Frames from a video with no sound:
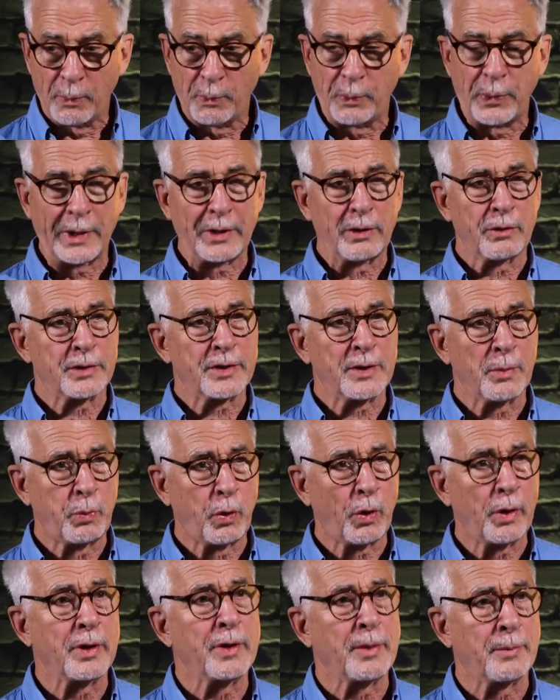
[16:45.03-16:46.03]
But you're
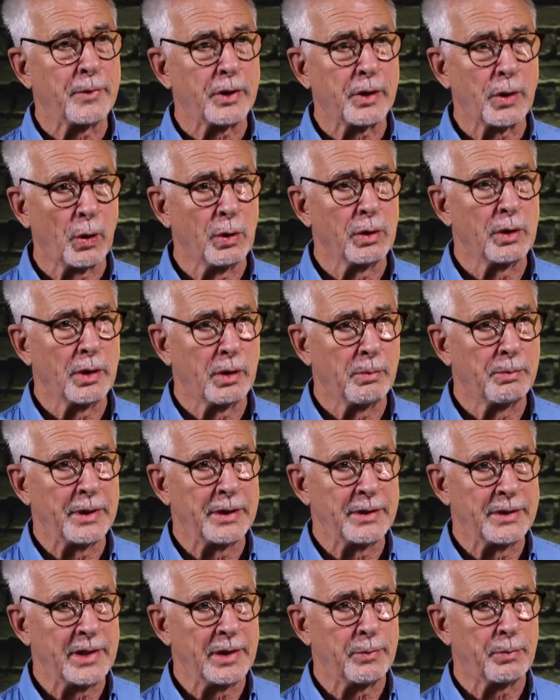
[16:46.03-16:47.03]
supporting them to go a little
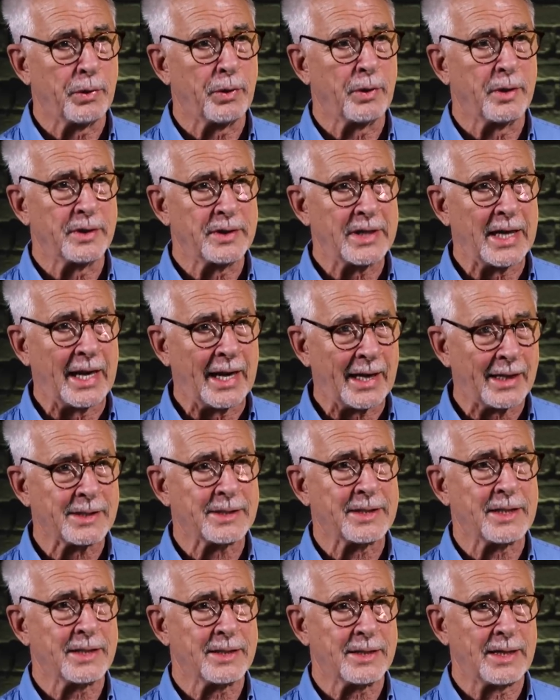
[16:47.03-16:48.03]
bit deeper and to
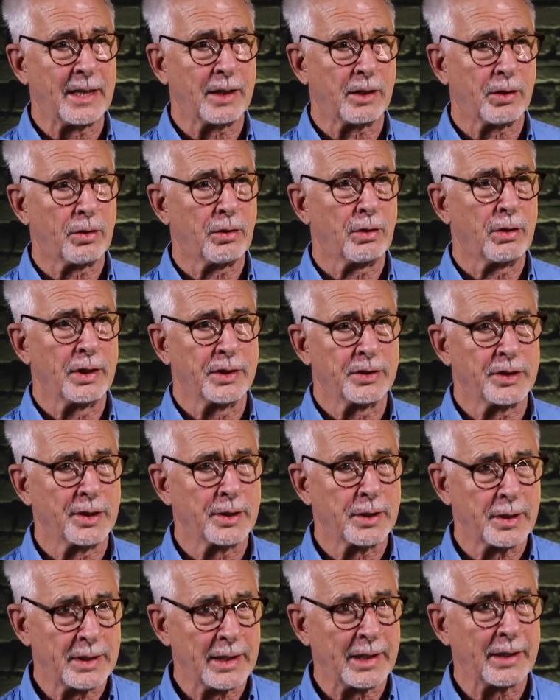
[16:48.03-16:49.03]
access that courage and
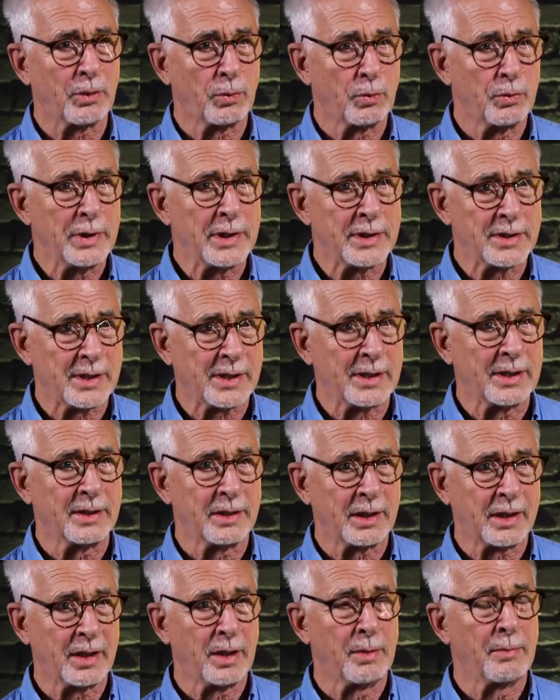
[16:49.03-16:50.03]
to take a risk and
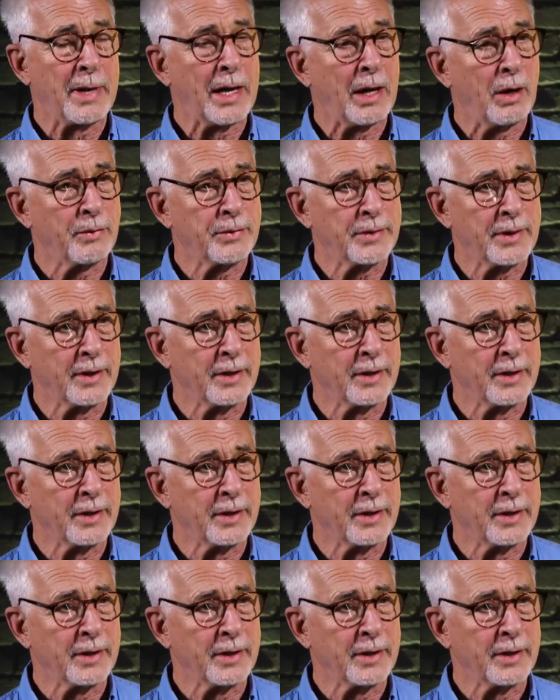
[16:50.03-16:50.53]
to come out.